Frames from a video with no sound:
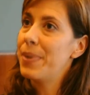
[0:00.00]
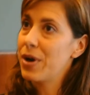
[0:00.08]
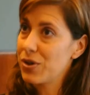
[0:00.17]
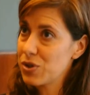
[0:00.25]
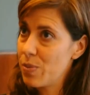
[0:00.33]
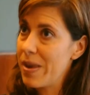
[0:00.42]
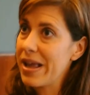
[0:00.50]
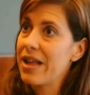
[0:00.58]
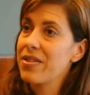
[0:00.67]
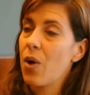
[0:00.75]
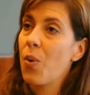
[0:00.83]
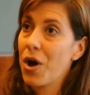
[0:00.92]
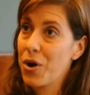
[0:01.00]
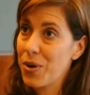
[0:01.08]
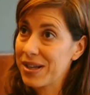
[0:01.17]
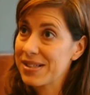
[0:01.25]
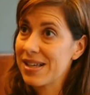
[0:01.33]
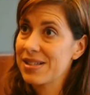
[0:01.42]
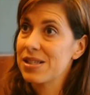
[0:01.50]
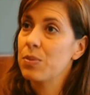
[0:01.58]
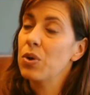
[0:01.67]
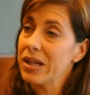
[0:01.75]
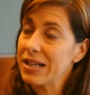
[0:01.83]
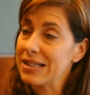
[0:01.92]
but also making that water
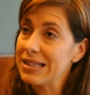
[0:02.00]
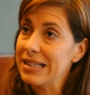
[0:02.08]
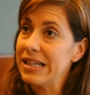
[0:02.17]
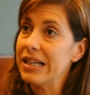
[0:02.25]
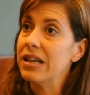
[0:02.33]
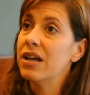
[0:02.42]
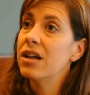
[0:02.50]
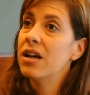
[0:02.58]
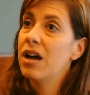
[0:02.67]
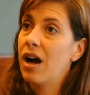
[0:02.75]
accessible and clean